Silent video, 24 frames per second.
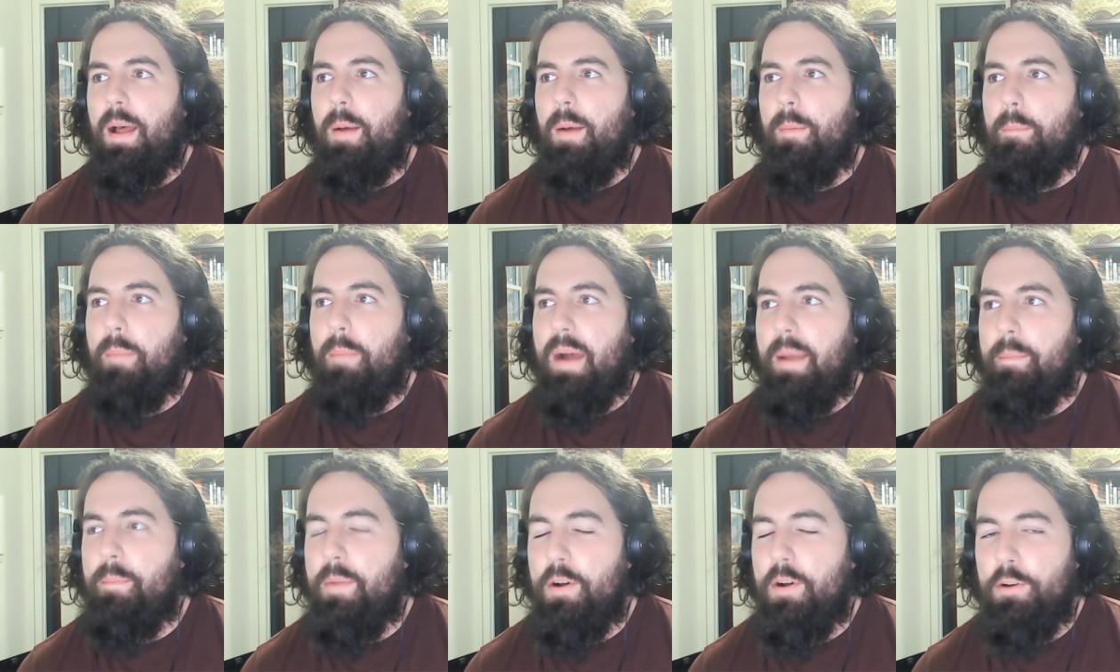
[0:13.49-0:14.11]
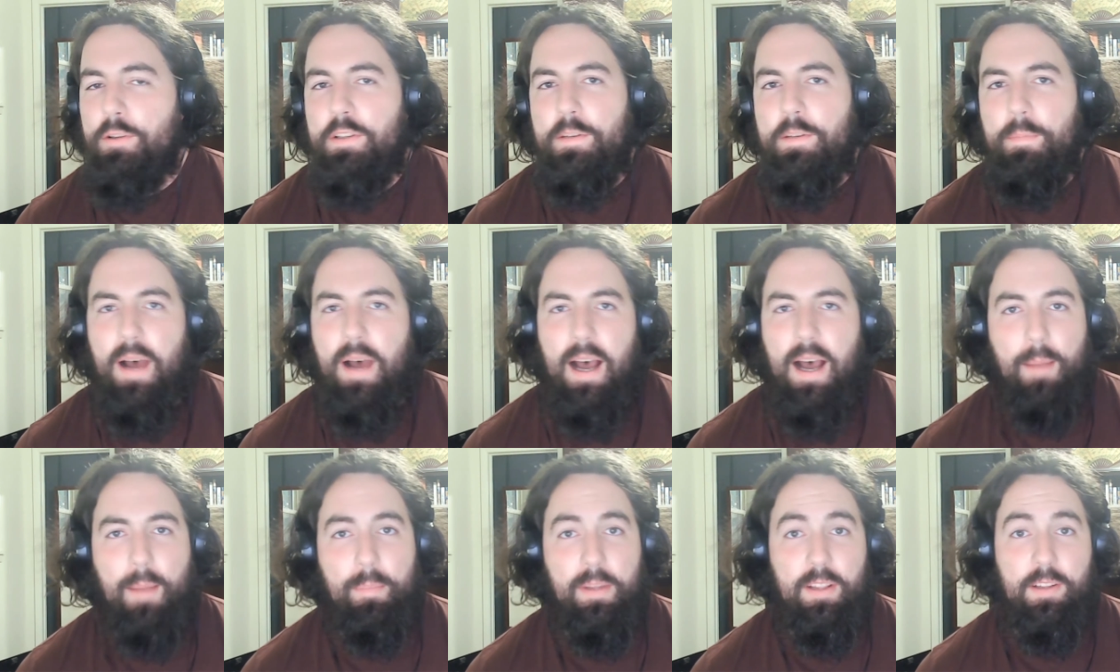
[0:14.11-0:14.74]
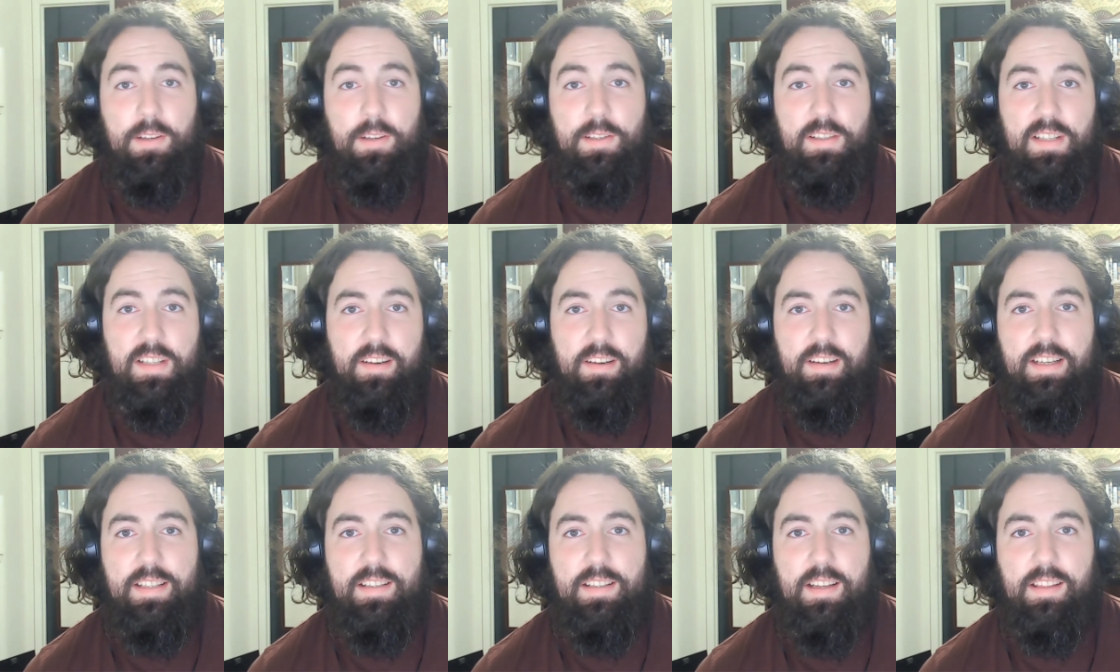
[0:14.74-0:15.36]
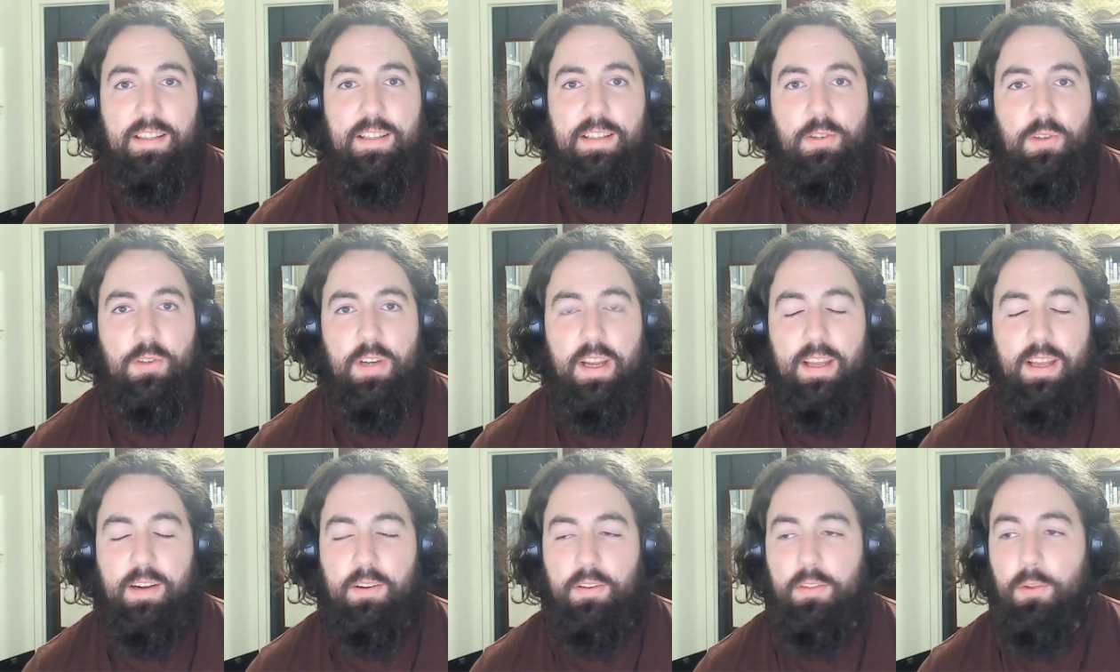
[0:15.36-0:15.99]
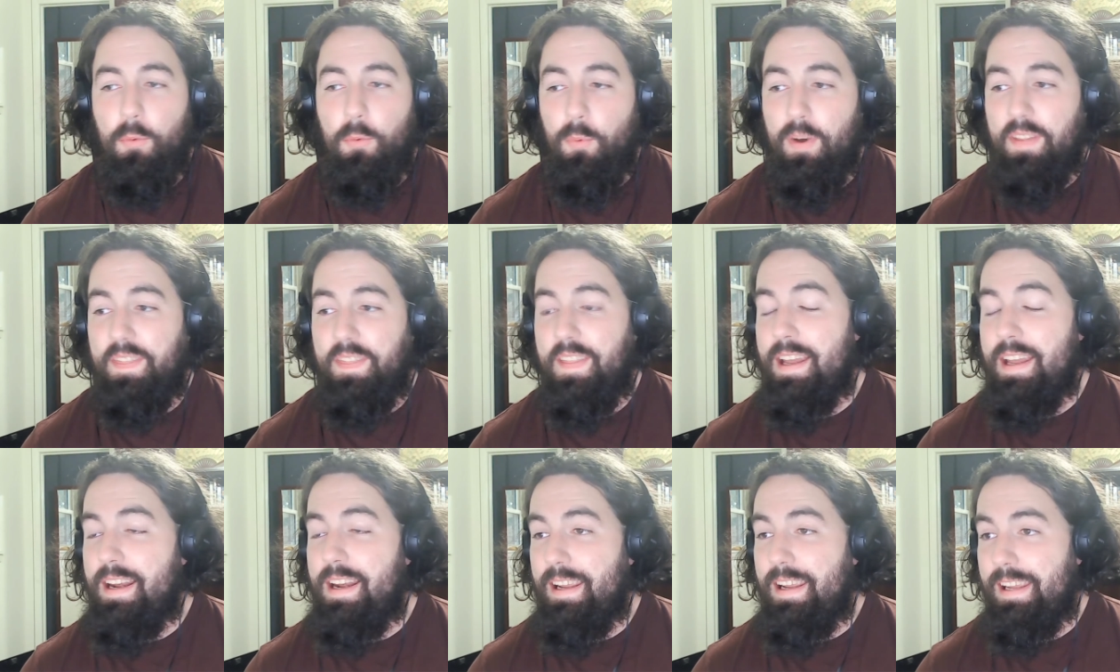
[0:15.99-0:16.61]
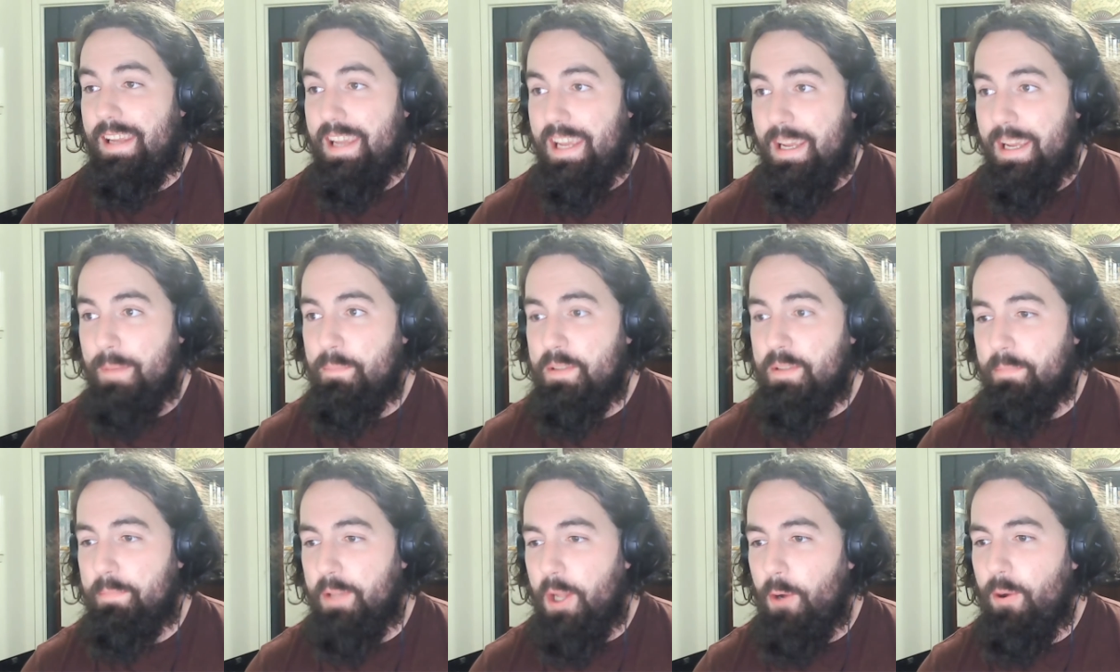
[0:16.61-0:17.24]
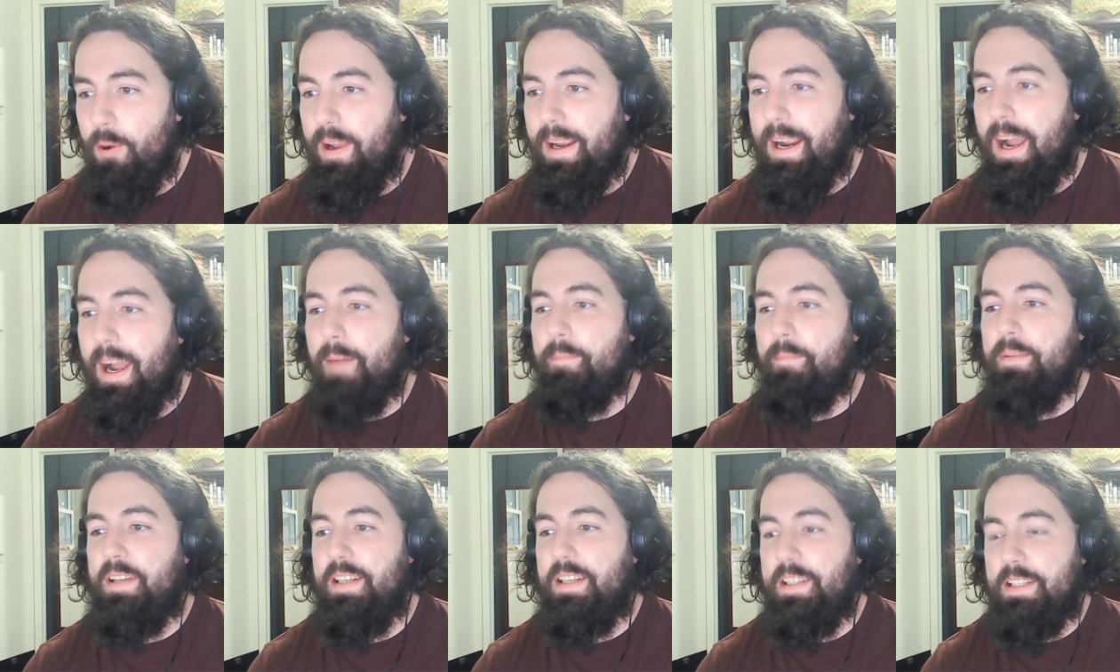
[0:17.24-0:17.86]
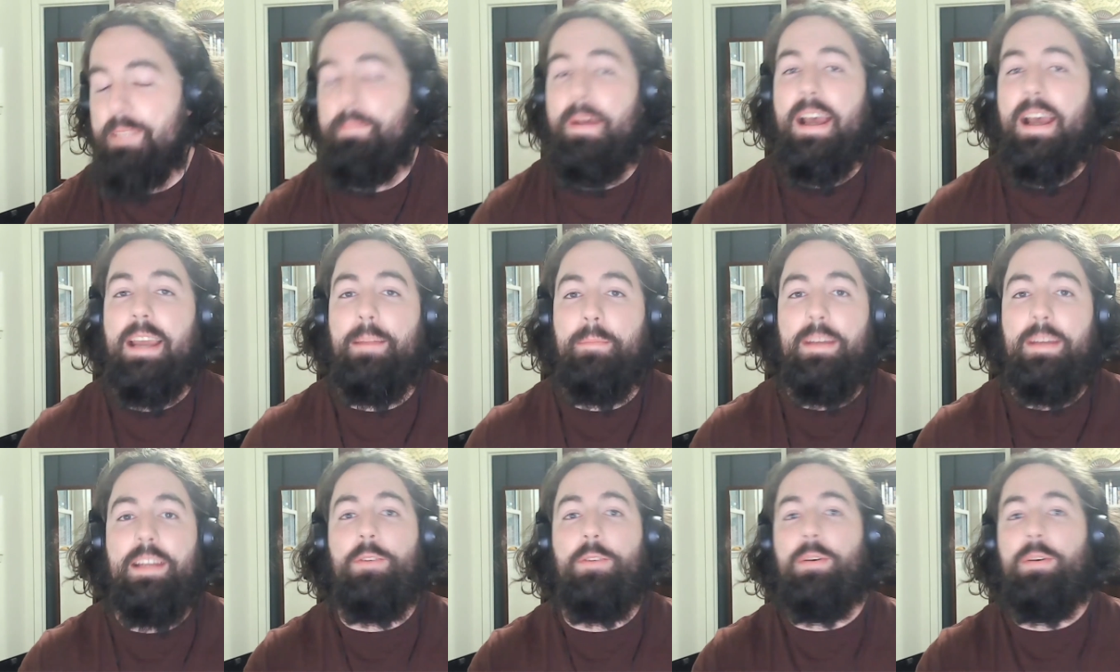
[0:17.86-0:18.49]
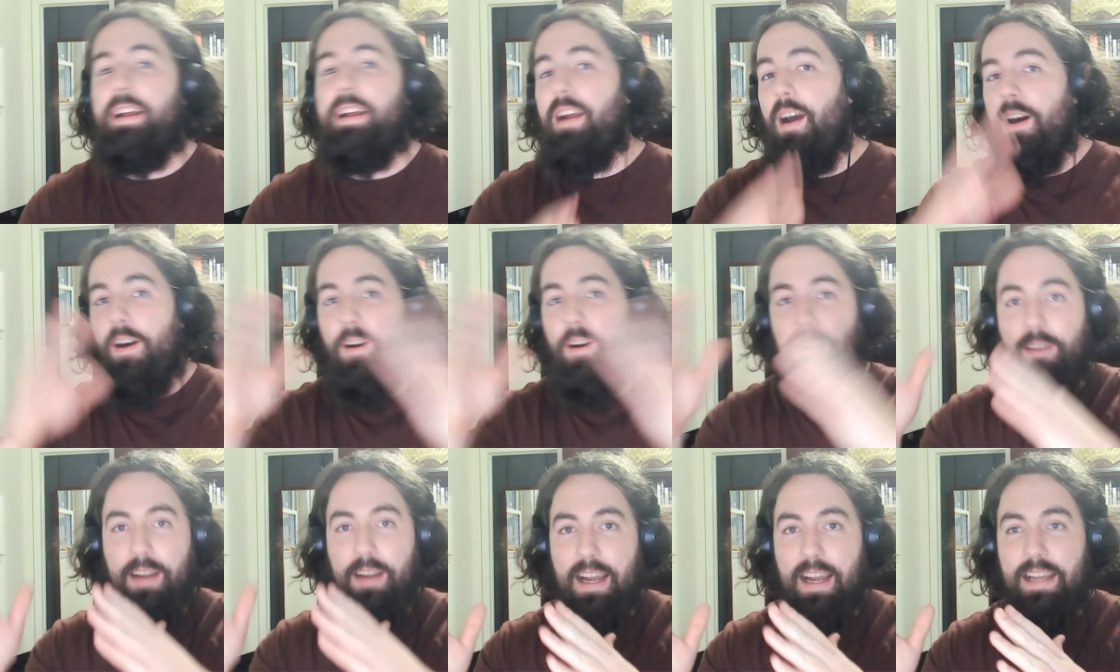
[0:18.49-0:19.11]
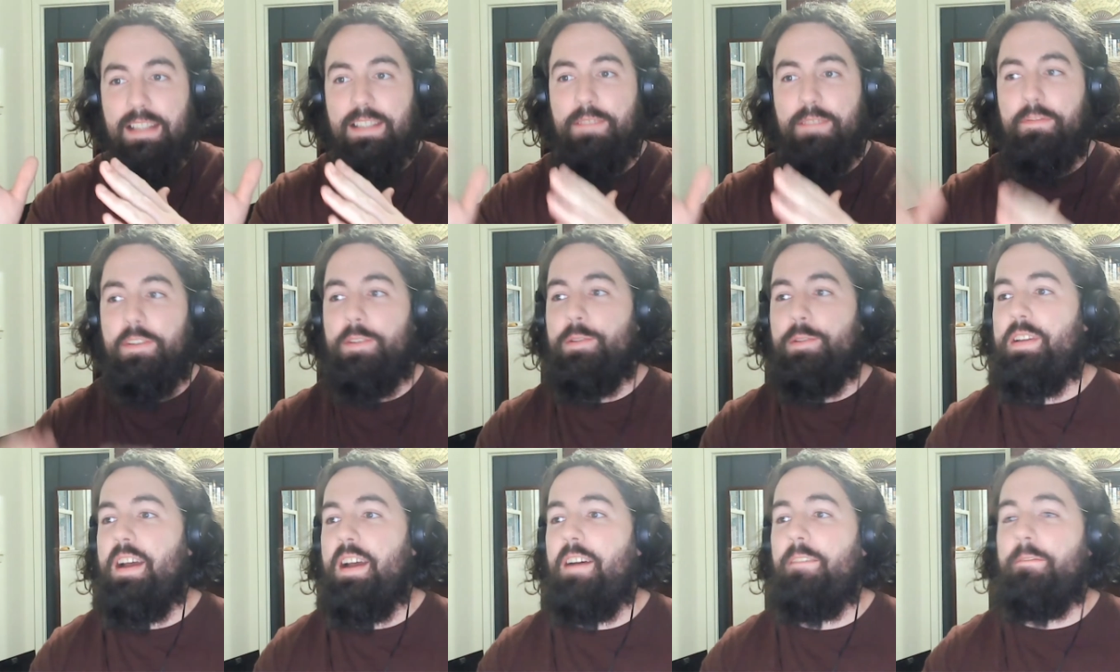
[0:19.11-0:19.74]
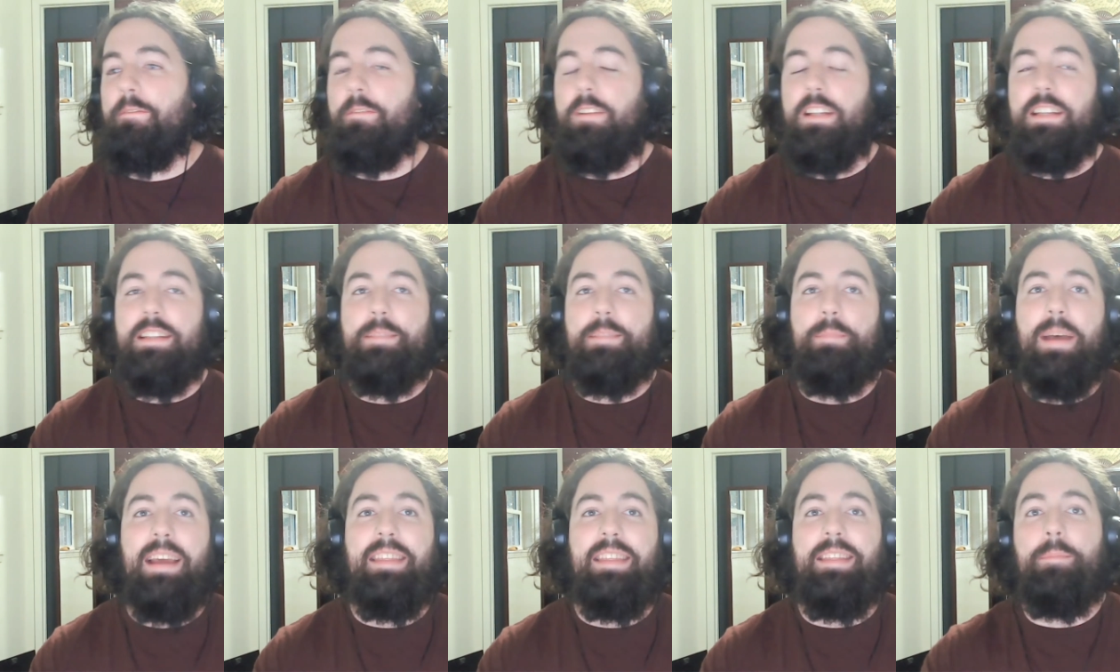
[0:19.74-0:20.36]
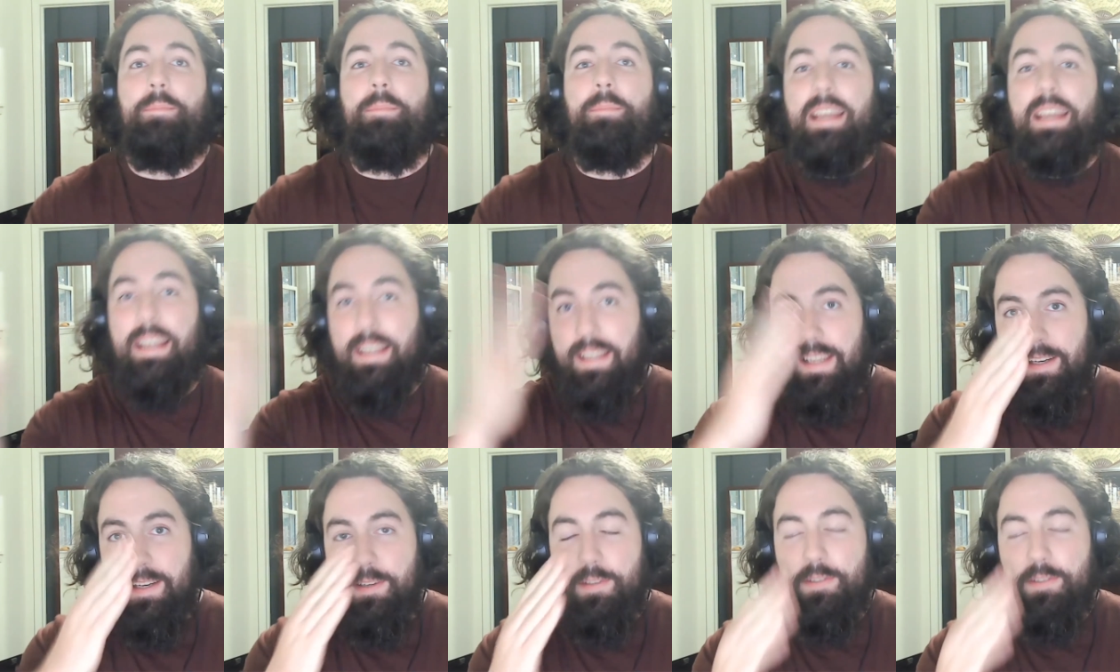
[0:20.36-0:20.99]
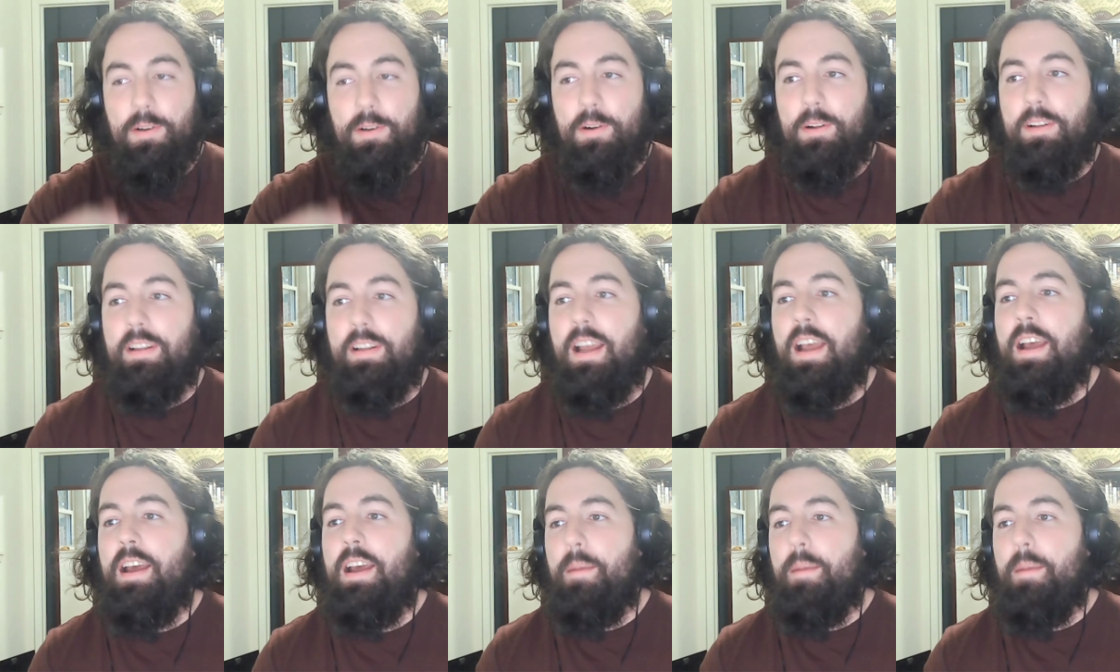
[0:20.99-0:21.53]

my most popular series on this channel, the one that keeps blowing up despite me doing all kinds of new stuff, despite them being years old.